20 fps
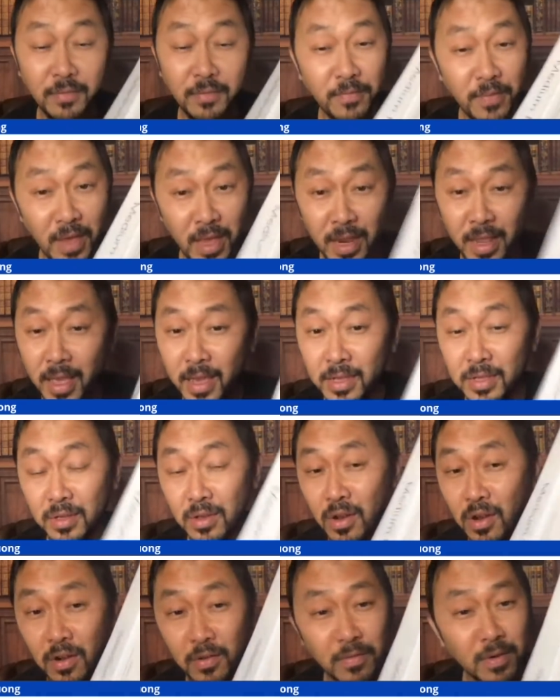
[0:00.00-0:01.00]
FedEx
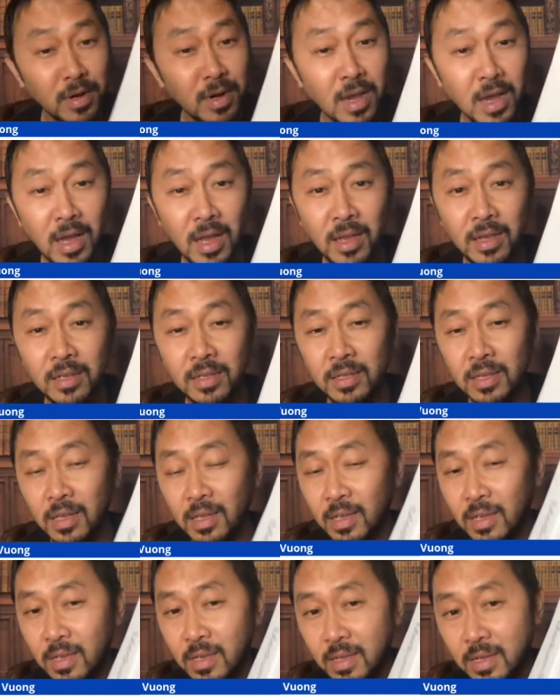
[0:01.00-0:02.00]
overnight.
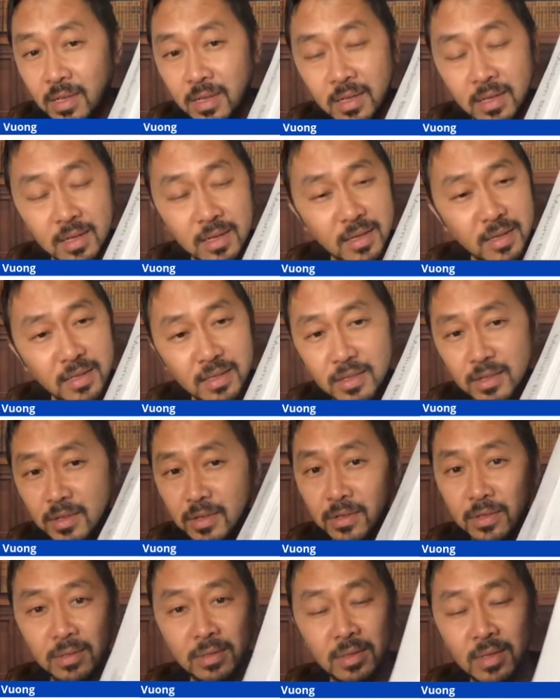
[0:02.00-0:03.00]

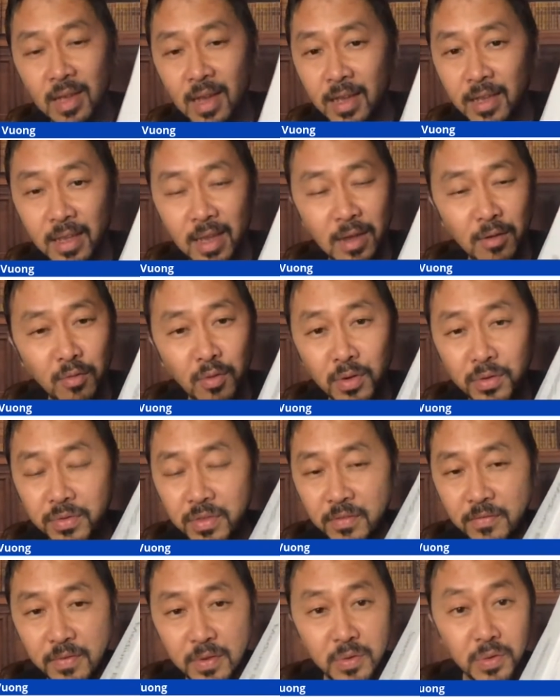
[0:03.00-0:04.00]
Dude, I want
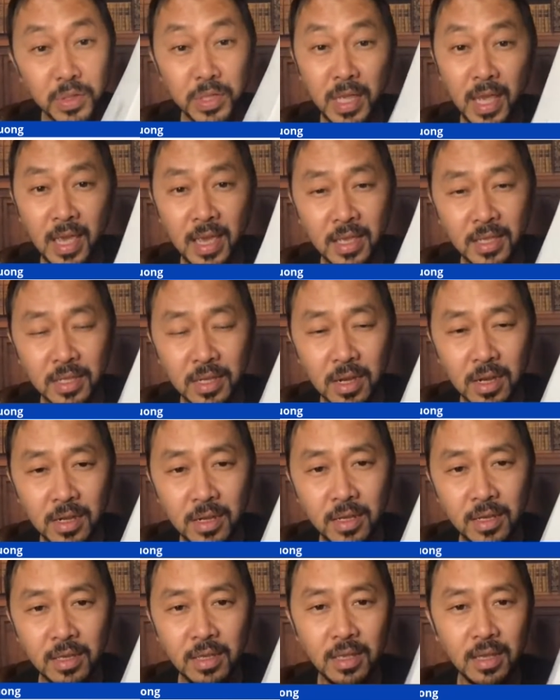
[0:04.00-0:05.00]
the fewest hands on
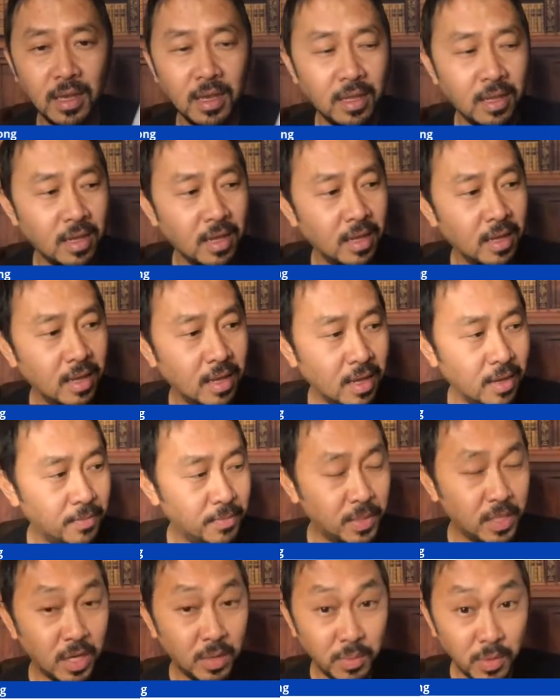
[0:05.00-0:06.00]
it, and
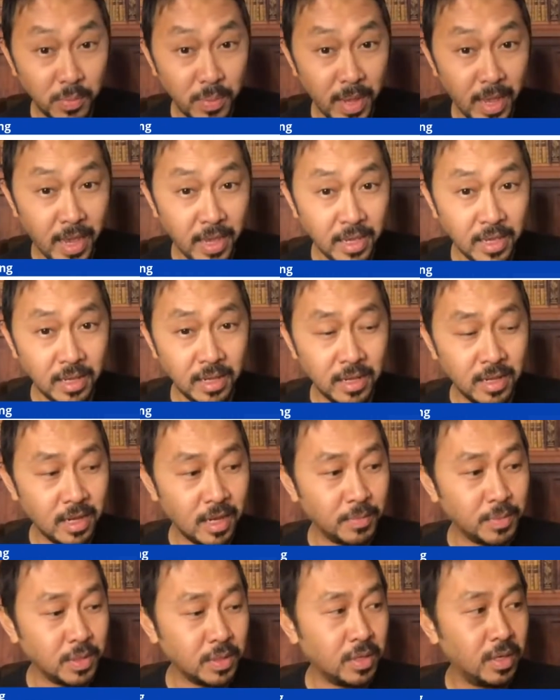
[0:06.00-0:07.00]
I'm double bagging it.
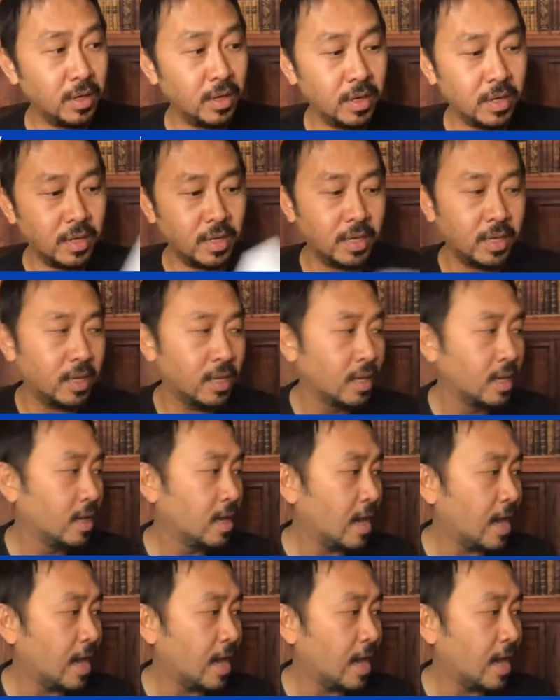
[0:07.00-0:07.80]
I'm securing it.